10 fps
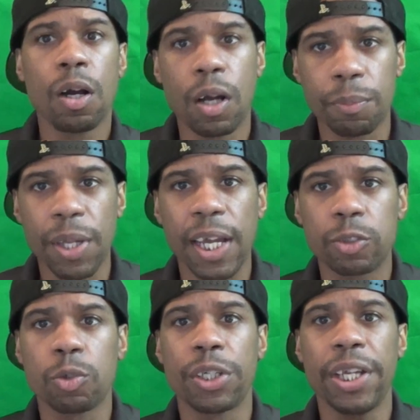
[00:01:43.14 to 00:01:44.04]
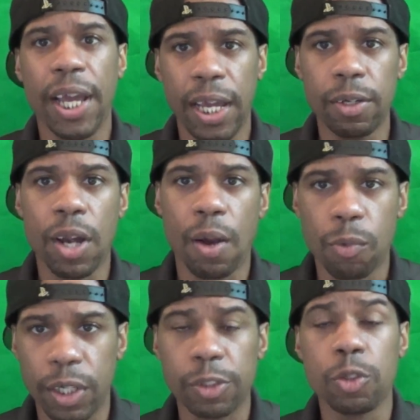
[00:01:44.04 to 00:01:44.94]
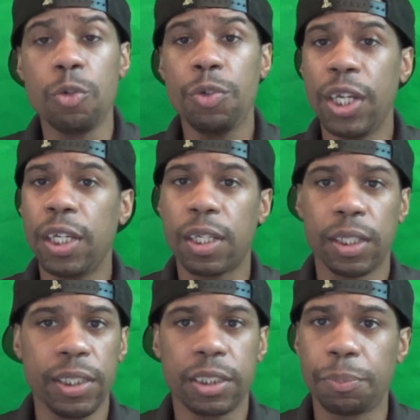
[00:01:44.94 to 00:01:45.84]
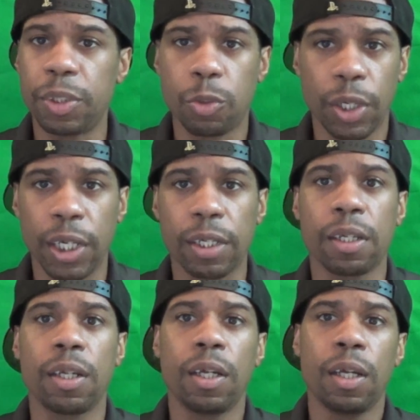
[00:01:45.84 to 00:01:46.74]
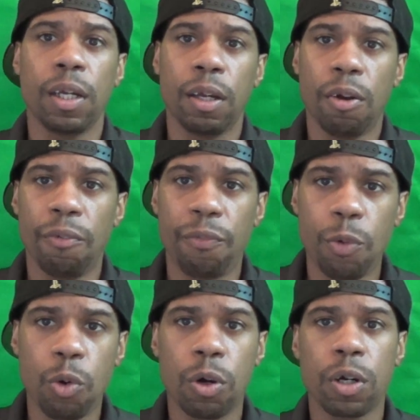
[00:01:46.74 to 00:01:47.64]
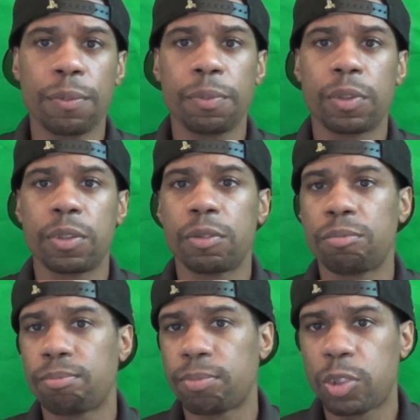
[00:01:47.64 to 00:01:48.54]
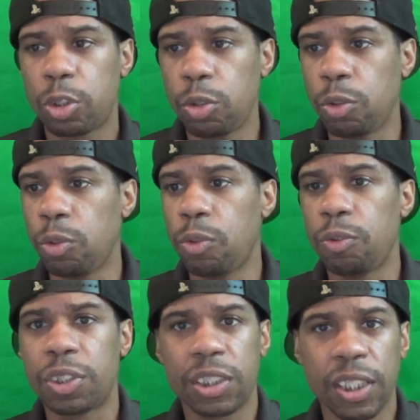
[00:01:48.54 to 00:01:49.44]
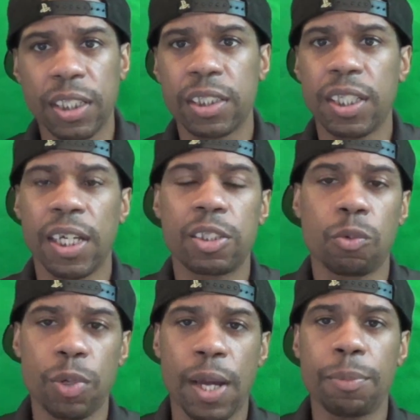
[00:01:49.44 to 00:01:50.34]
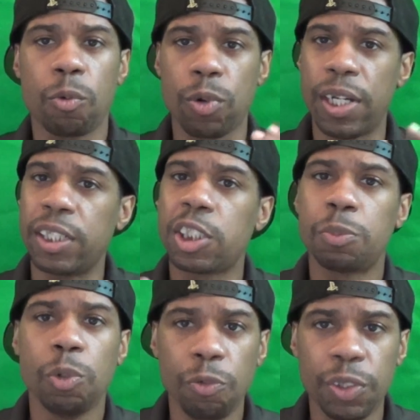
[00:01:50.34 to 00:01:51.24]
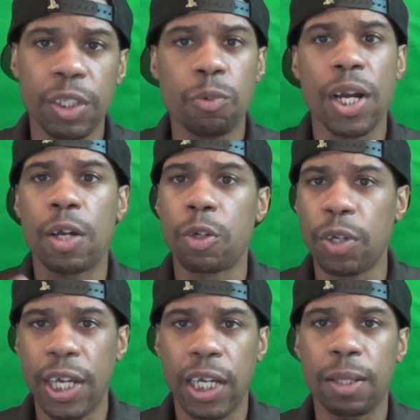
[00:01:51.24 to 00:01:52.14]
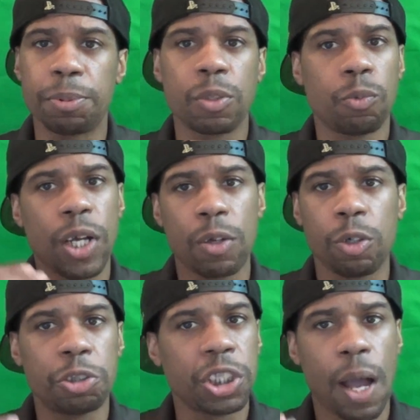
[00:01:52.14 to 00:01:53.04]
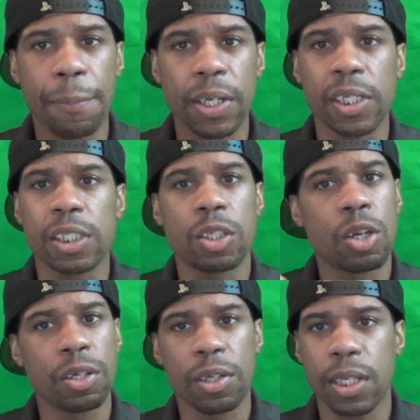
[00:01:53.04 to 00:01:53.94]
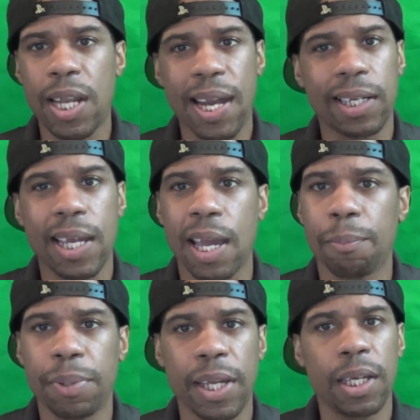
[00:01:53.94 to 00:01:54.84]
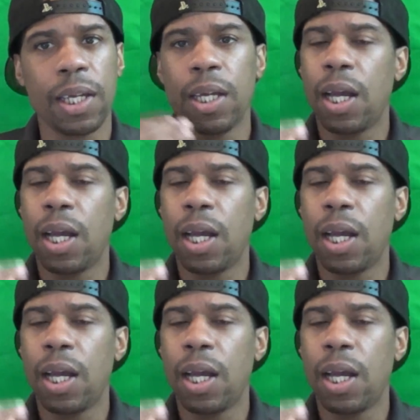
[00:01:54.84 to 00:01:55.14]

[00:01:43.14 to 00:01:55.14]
Android 8.1, you need at least between 4 to 6 gigs of RAM to run it smoothly without no hiccups and without no choppiness and a lot of gameplay,